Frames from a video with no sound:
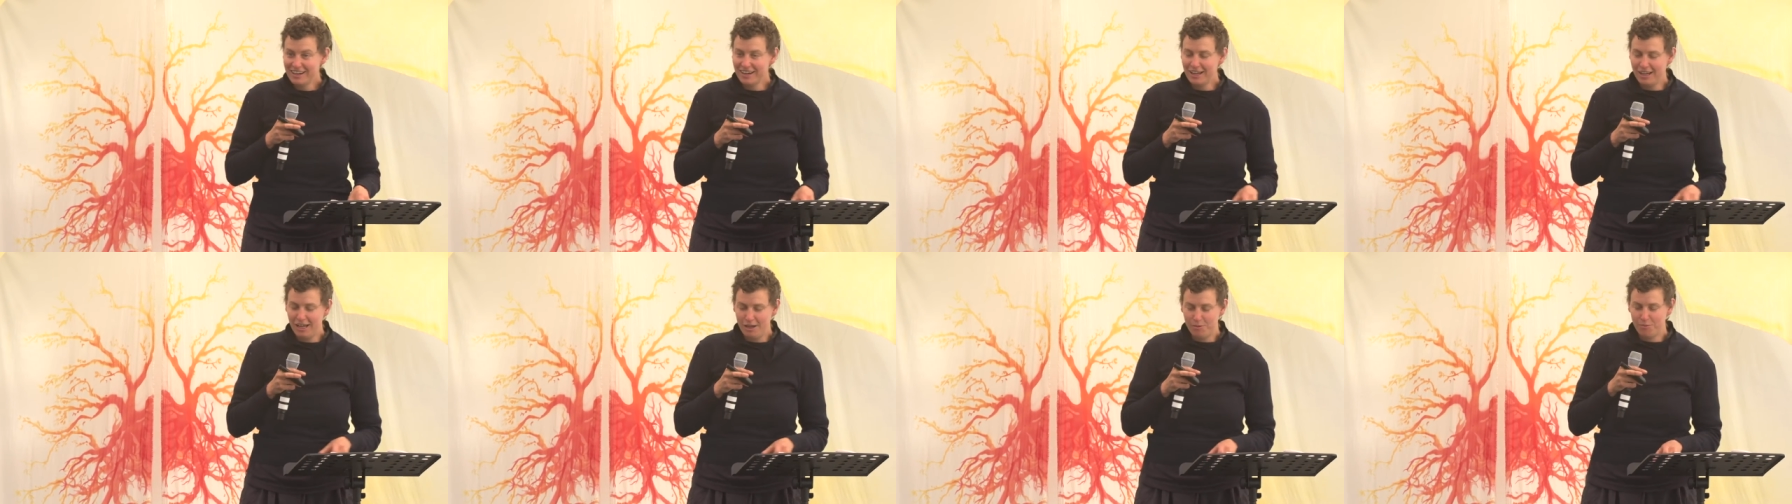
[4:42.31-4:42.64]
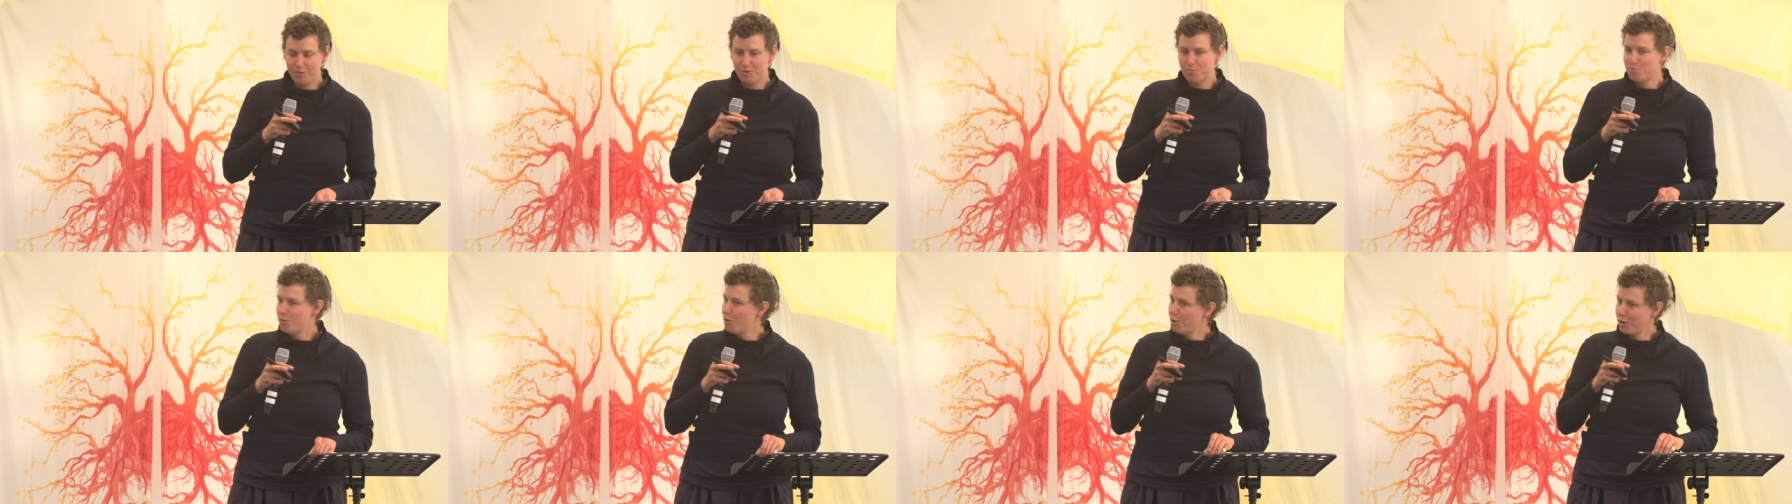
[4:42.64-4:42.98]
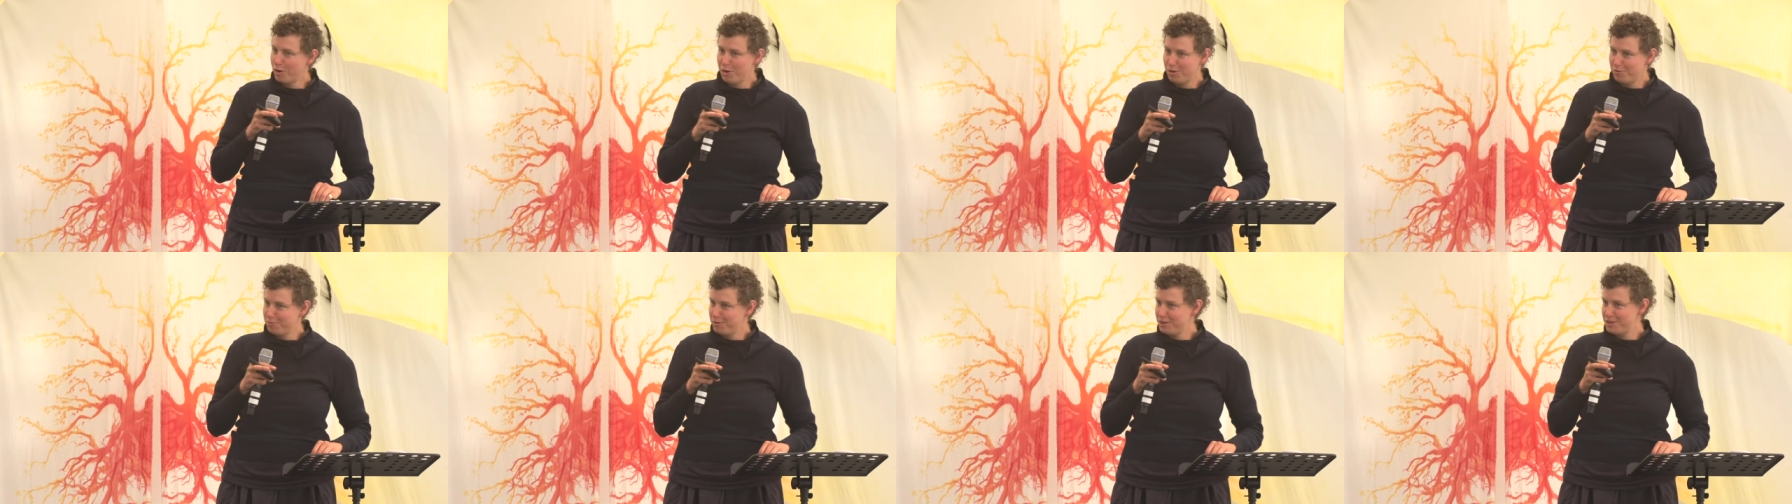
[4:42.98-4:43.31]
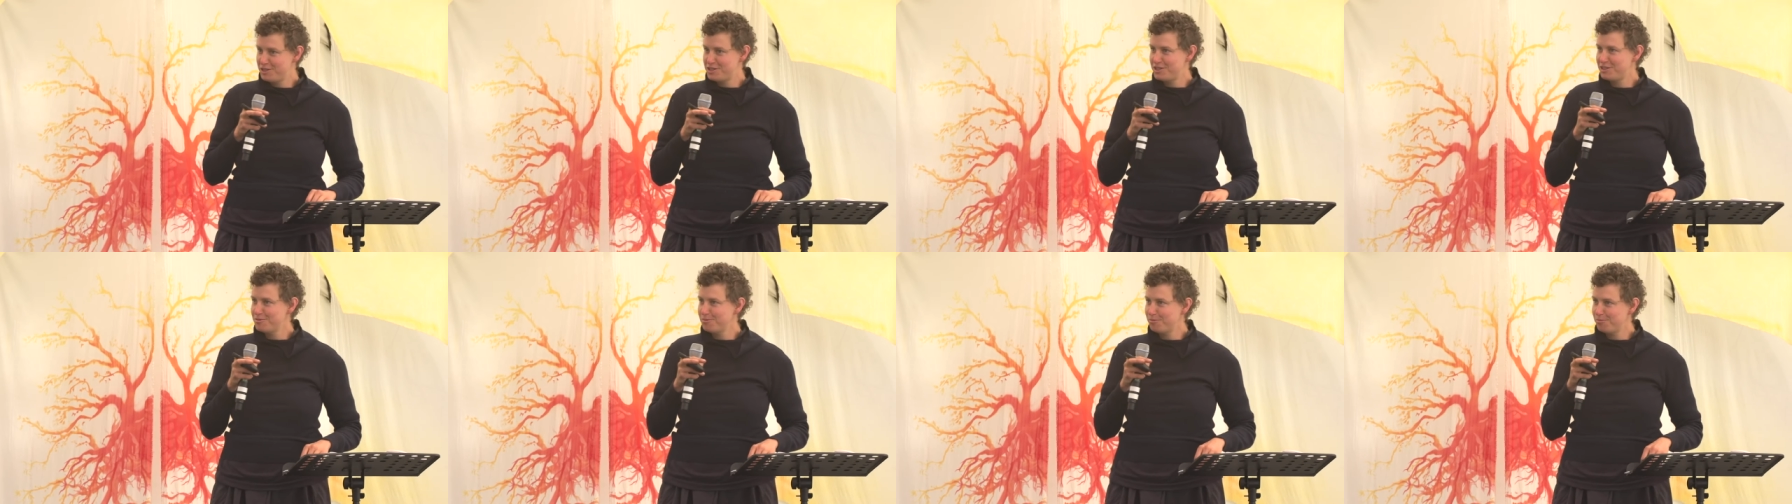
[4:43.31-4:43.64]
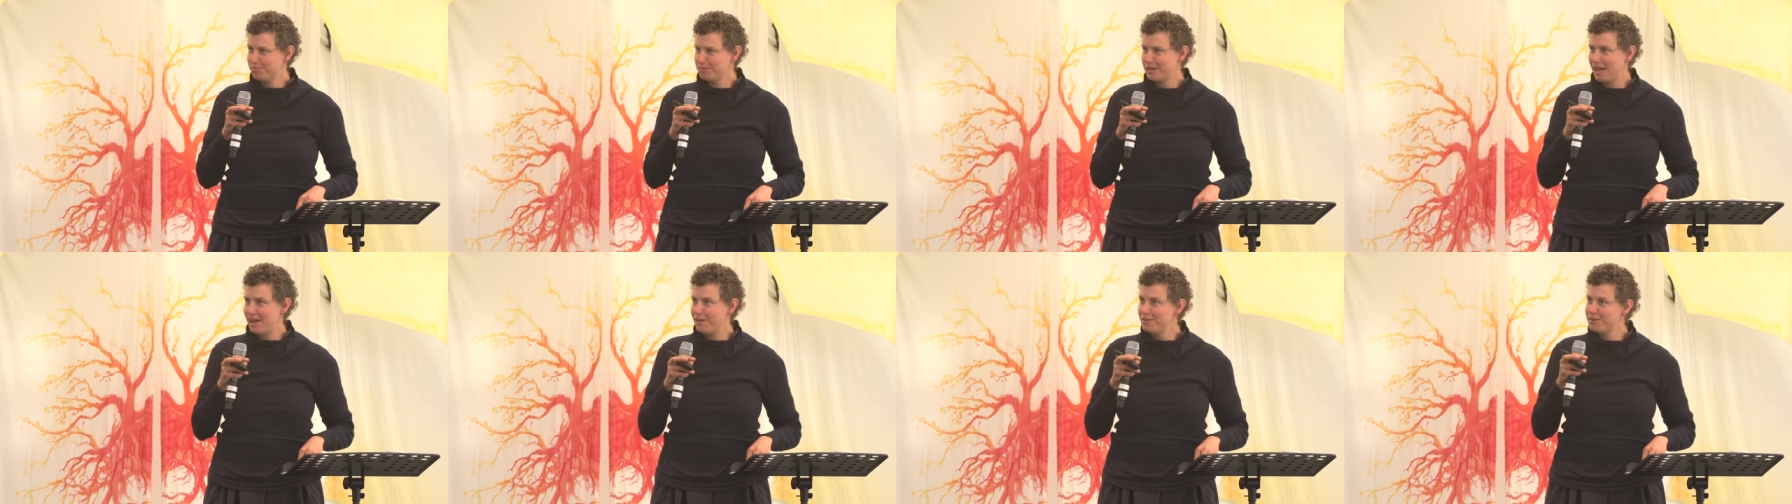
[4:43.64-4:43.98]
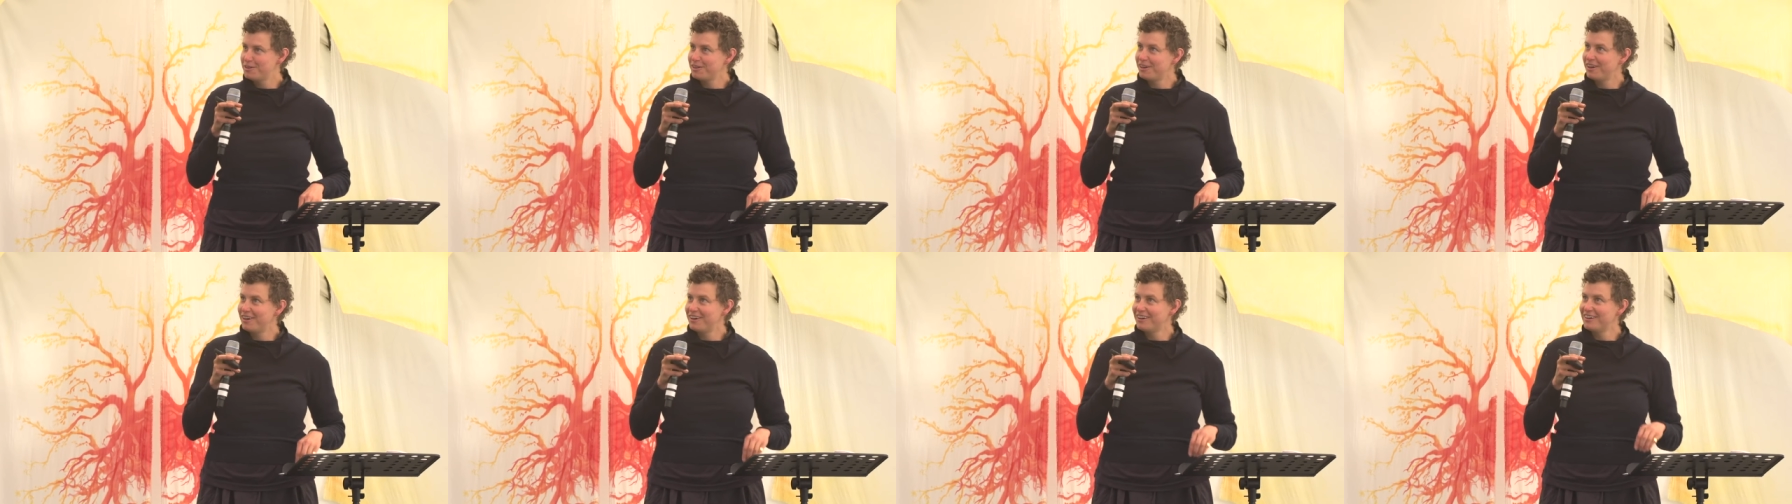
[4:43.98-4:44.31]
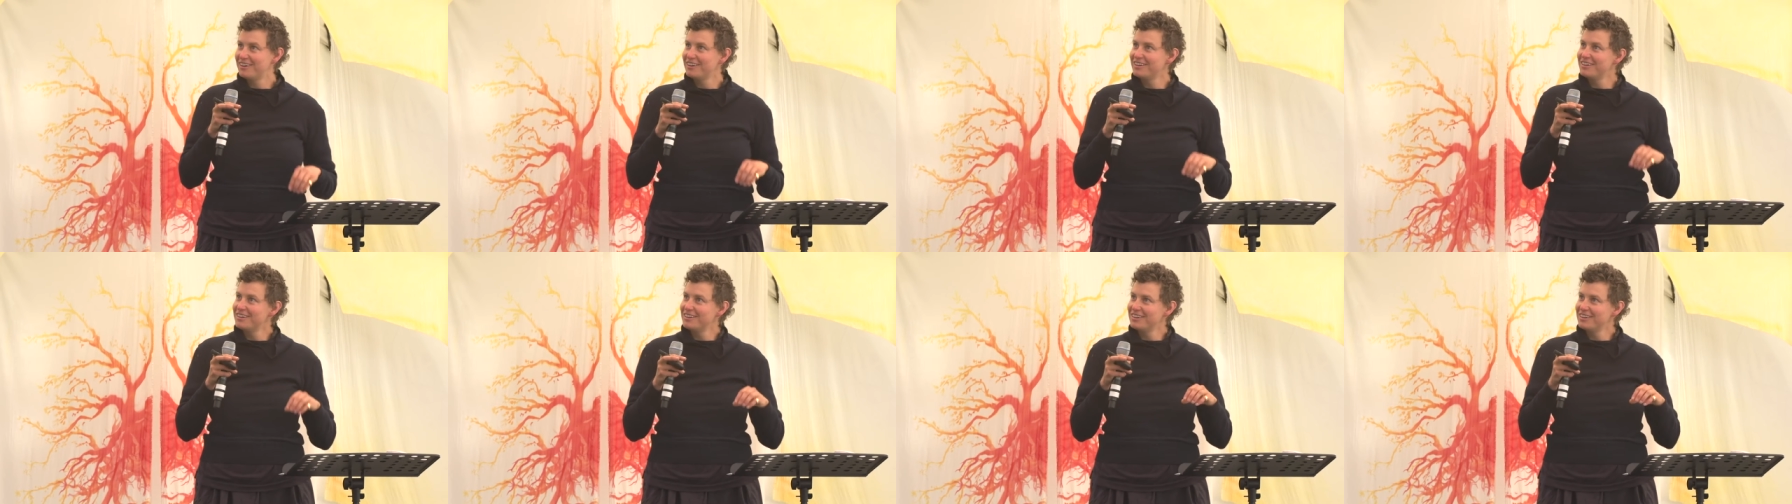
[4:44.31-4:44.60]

uh, with a moral of which counter,